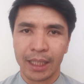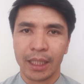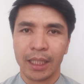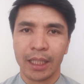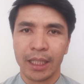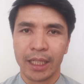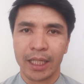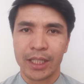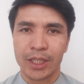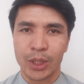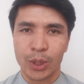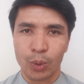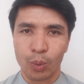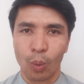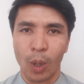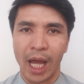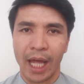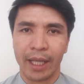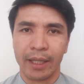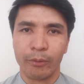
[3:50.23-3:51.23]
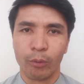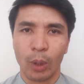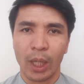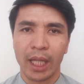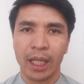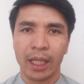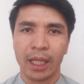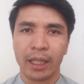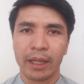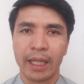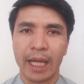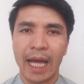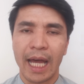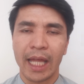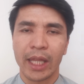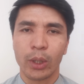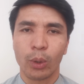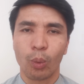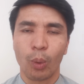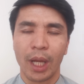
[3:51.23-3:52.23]
is one way. The
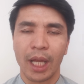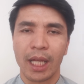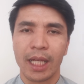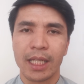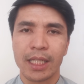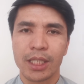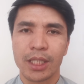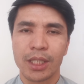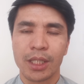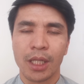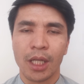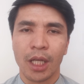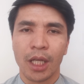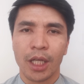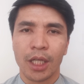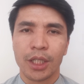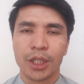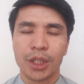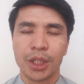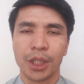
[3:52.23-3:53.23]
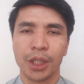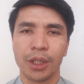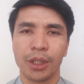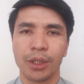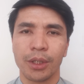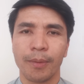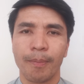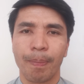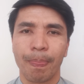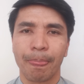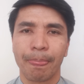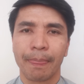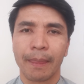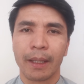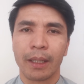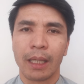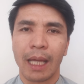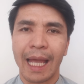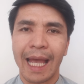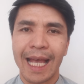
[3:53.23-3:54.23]
other way is to
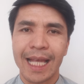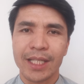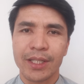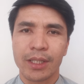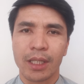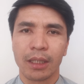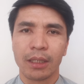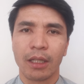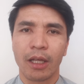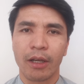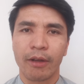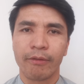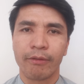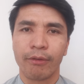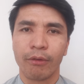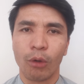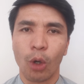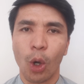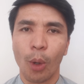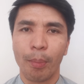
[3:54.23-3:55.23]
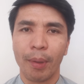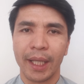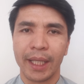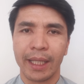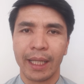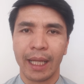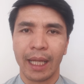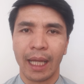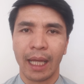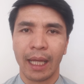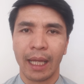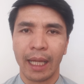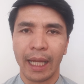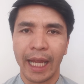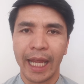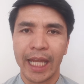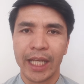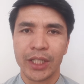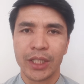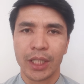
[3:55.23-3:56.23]
ask a lot of
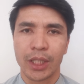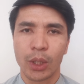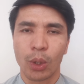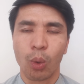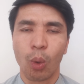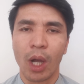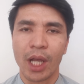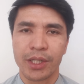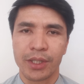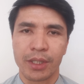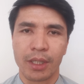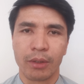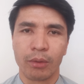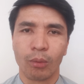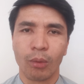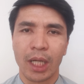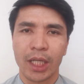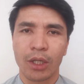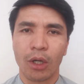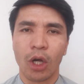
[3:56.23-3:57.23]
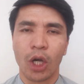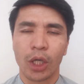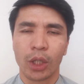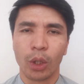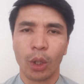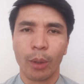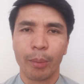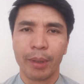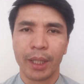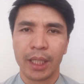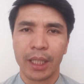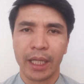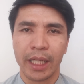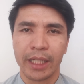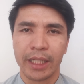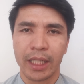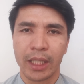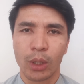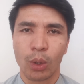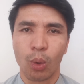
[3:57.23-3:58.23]
open-ended questions. What are
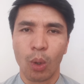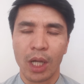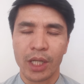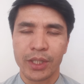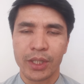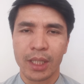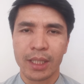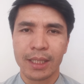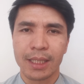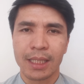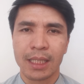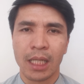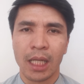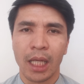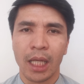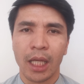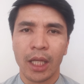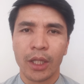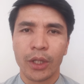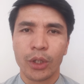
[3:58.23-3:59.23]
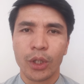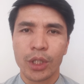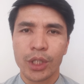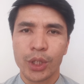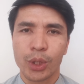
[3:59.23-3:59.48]
open-ended questions? Those